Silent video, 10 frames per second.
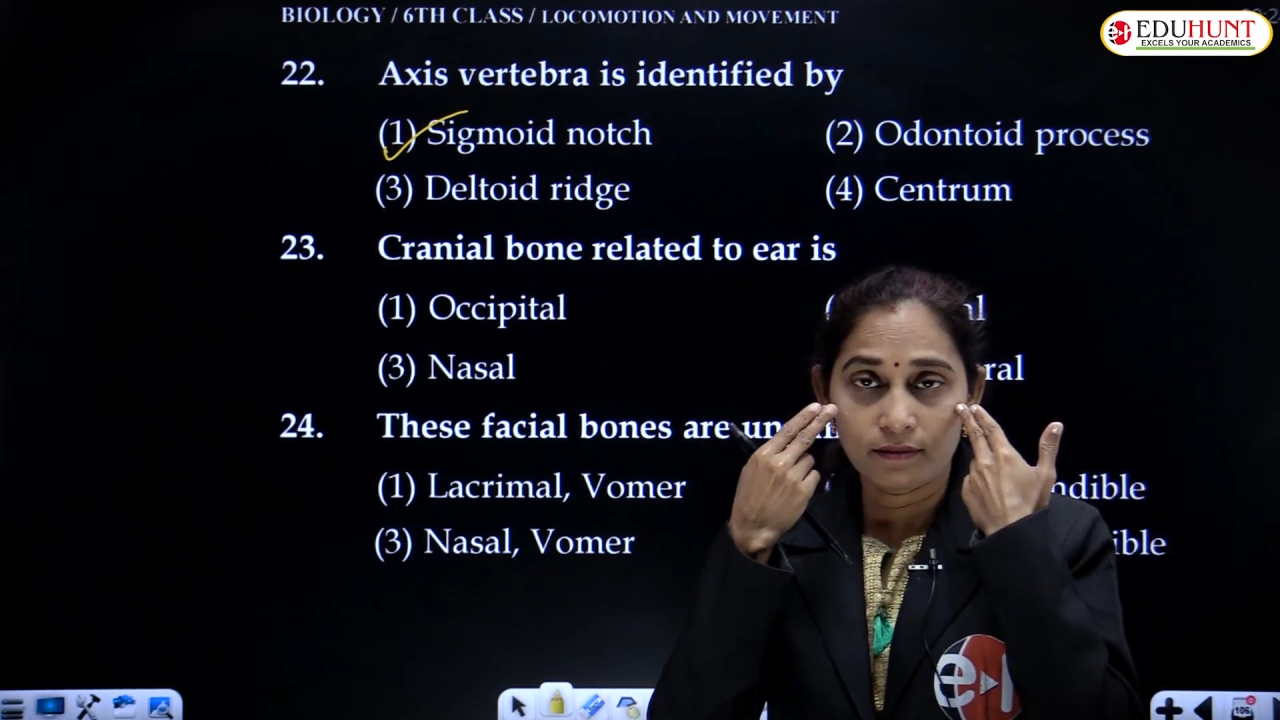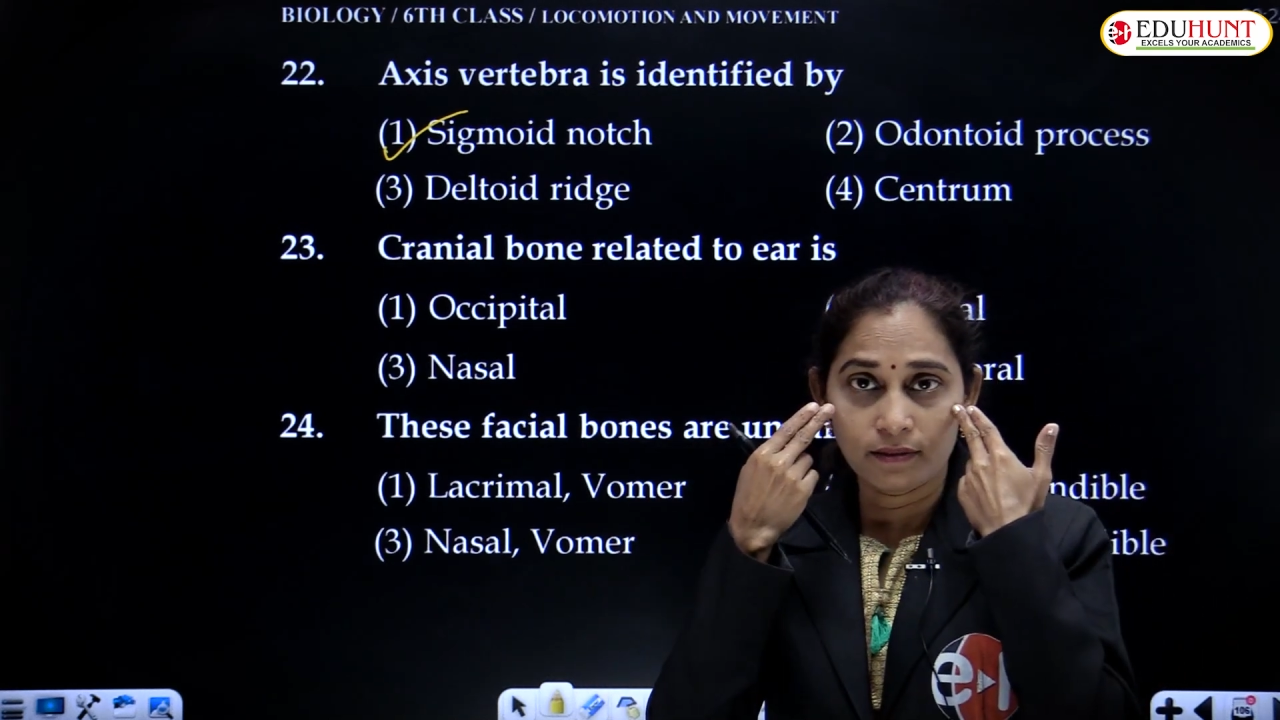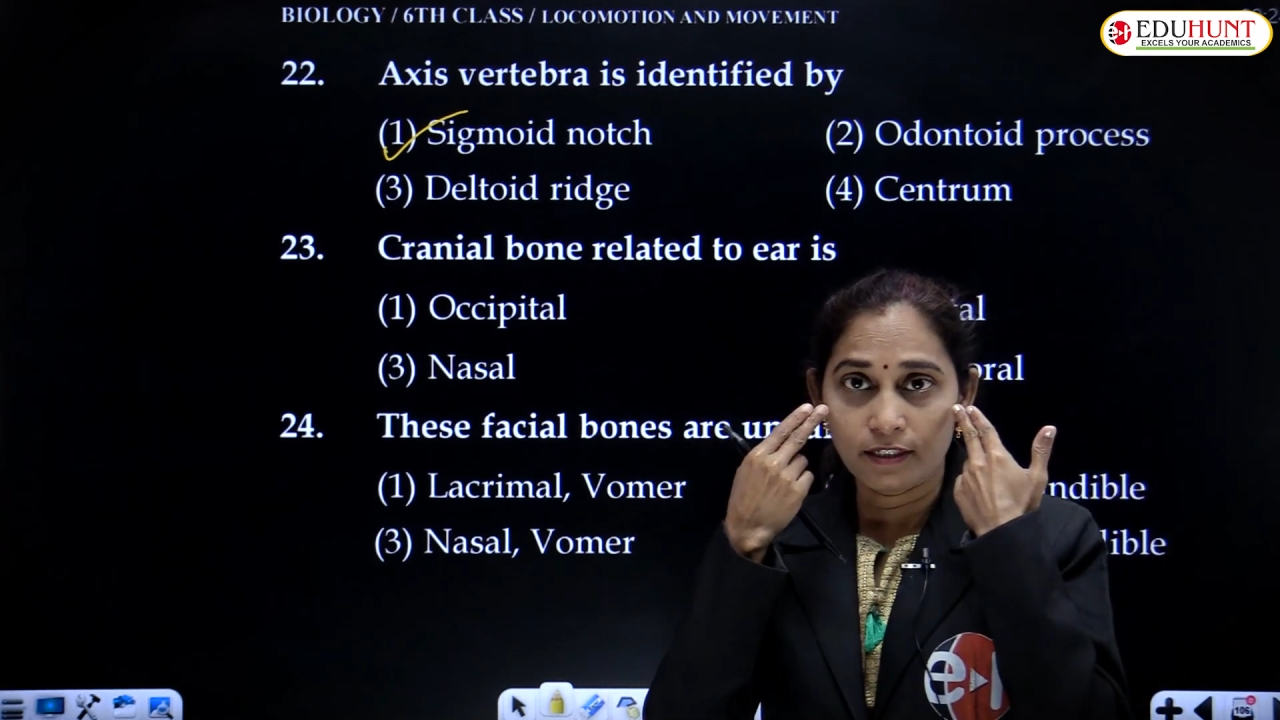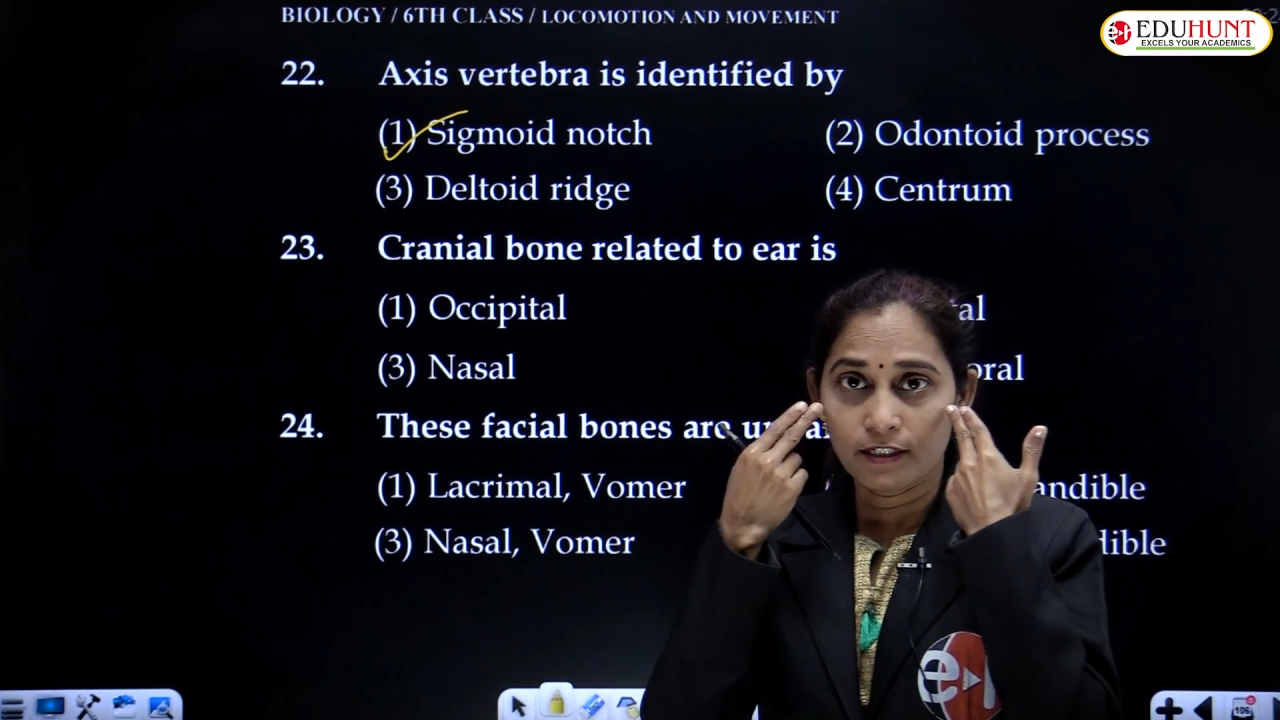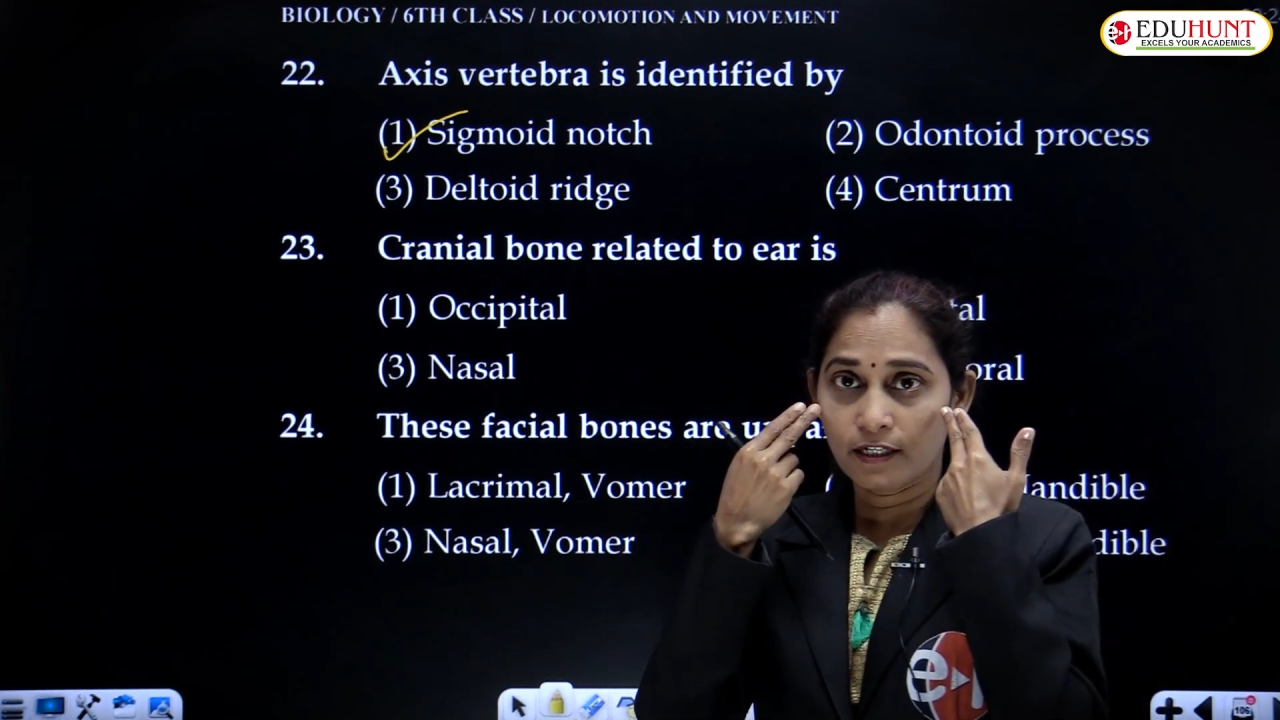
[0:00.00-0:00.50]

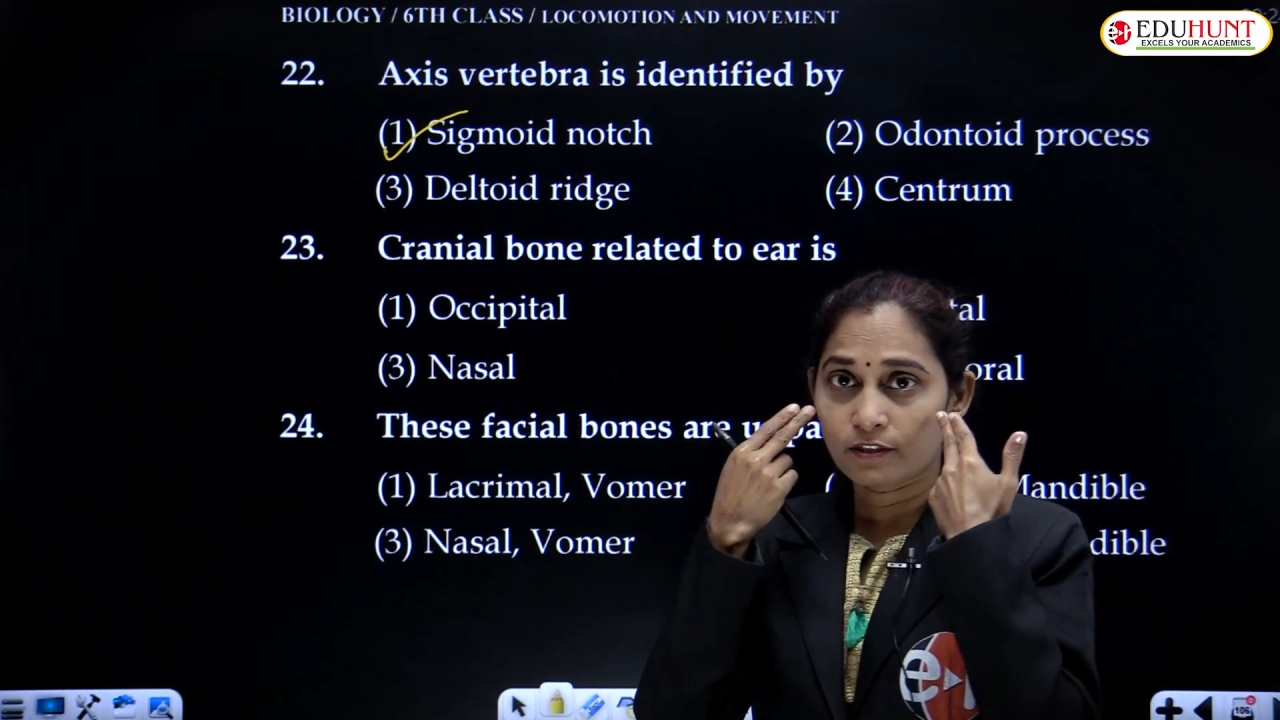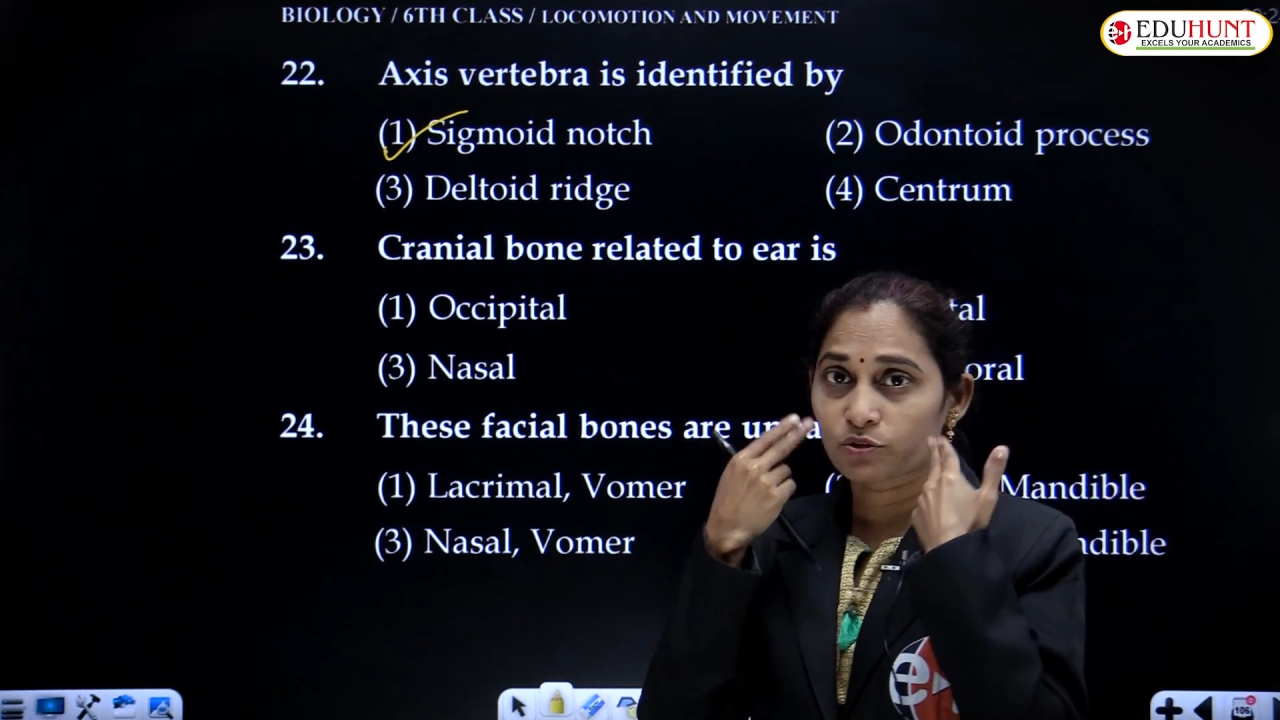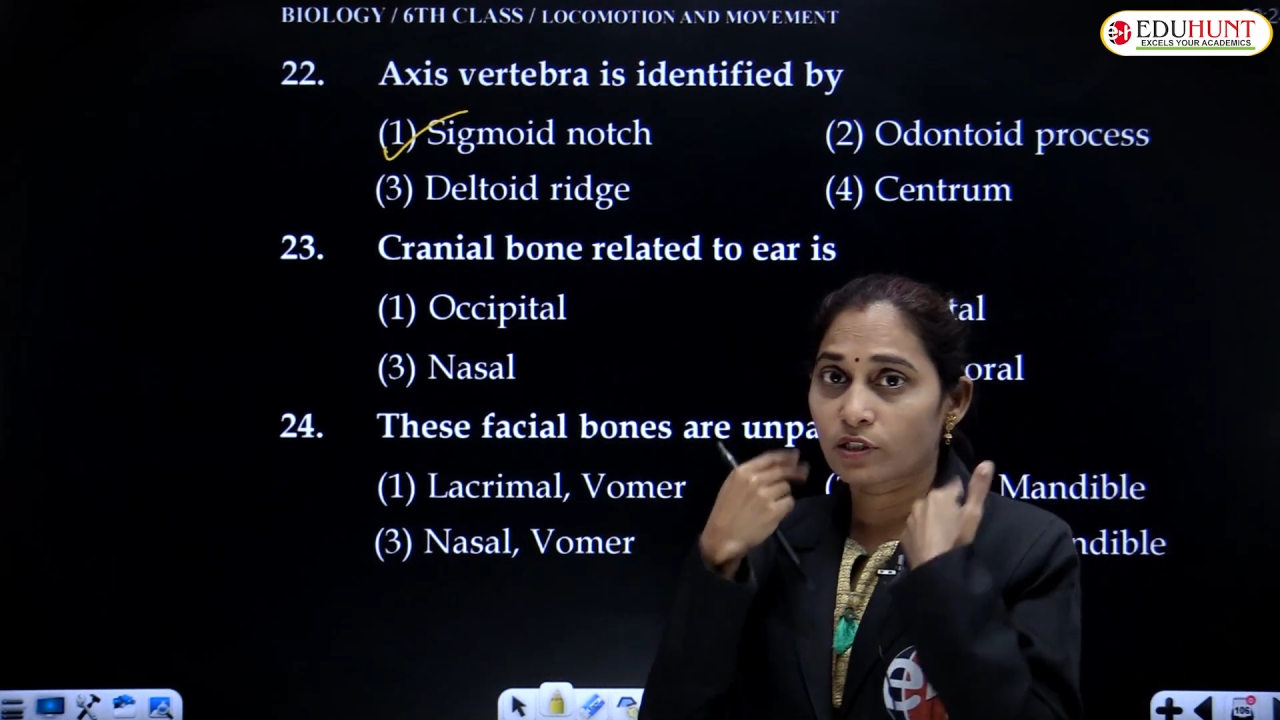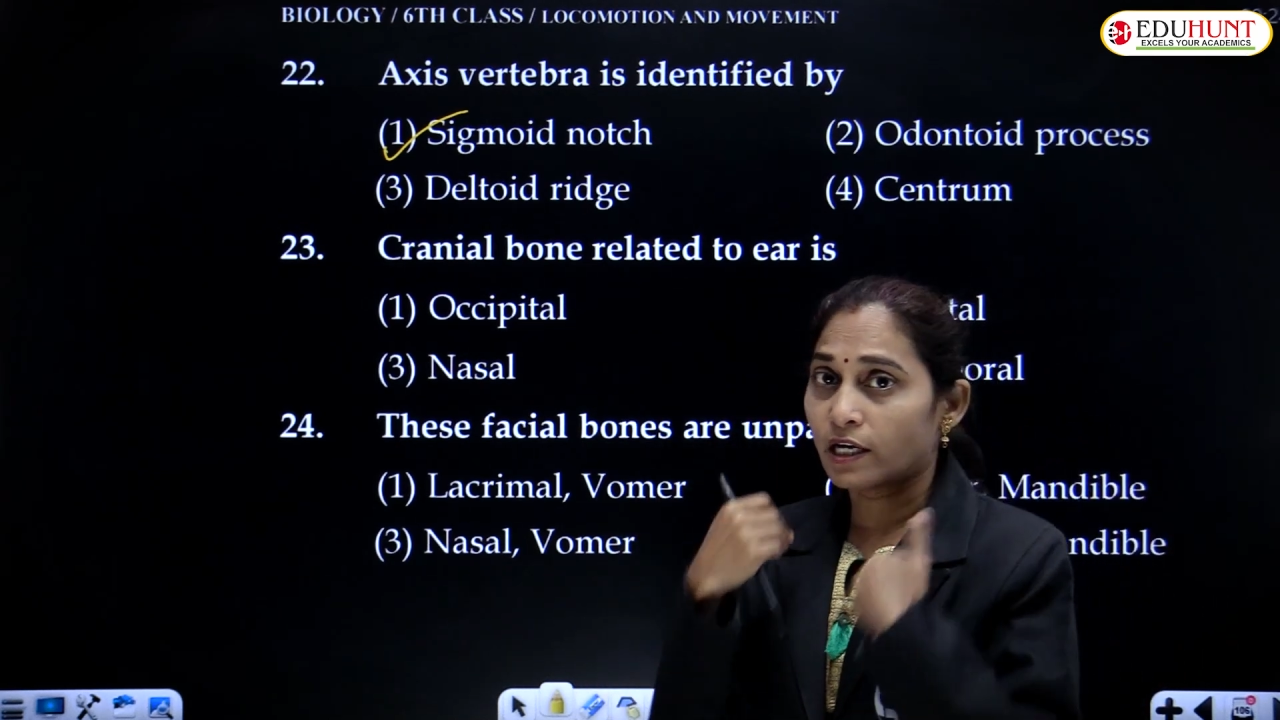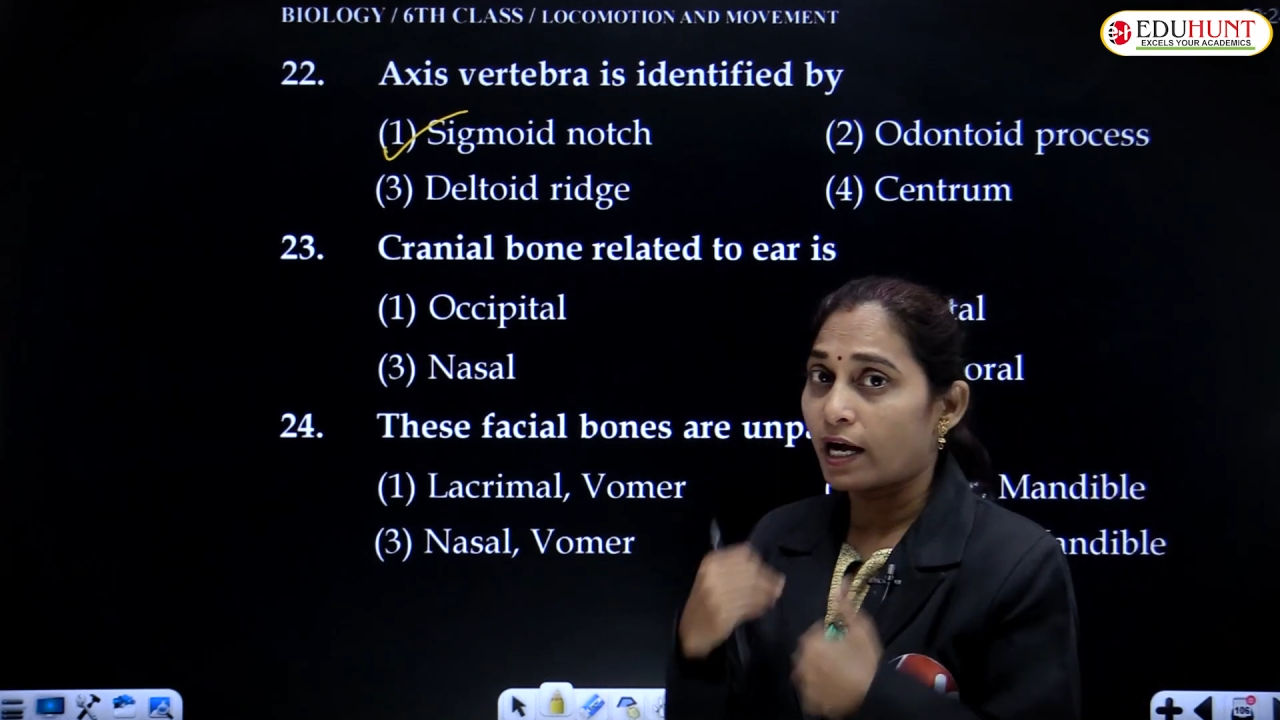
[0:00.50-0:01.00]
near
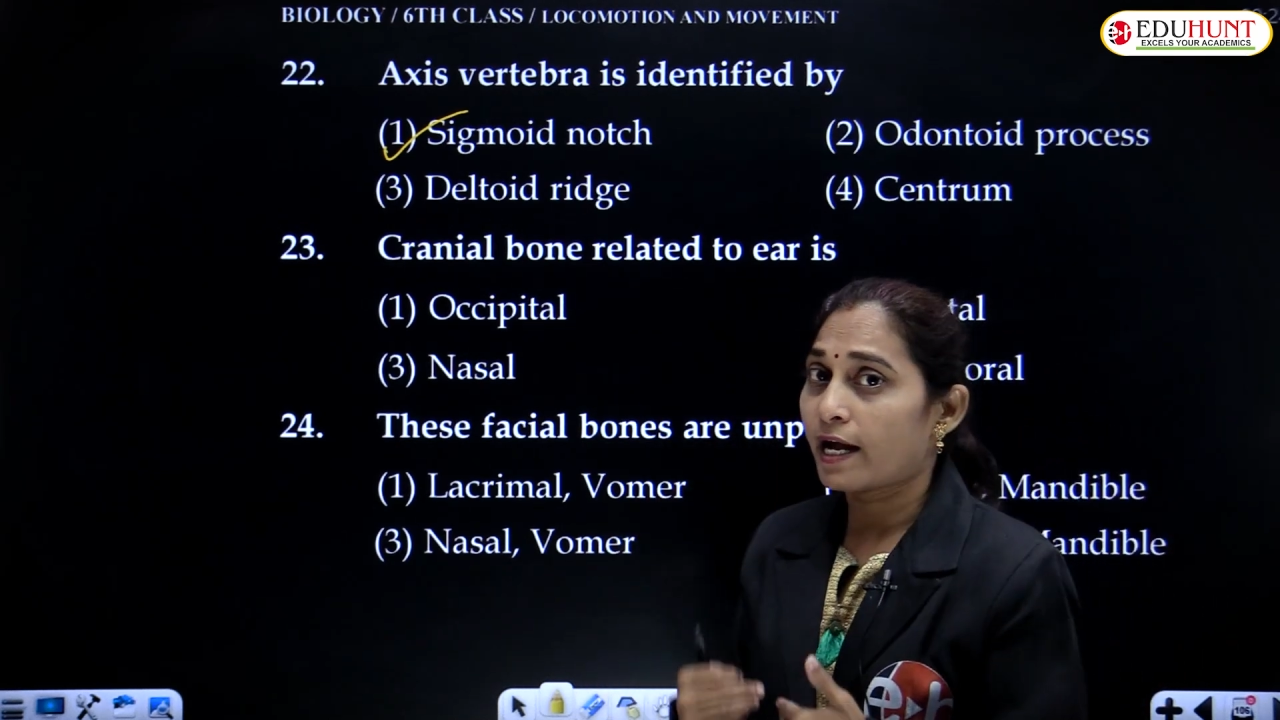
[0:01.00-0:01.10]
to the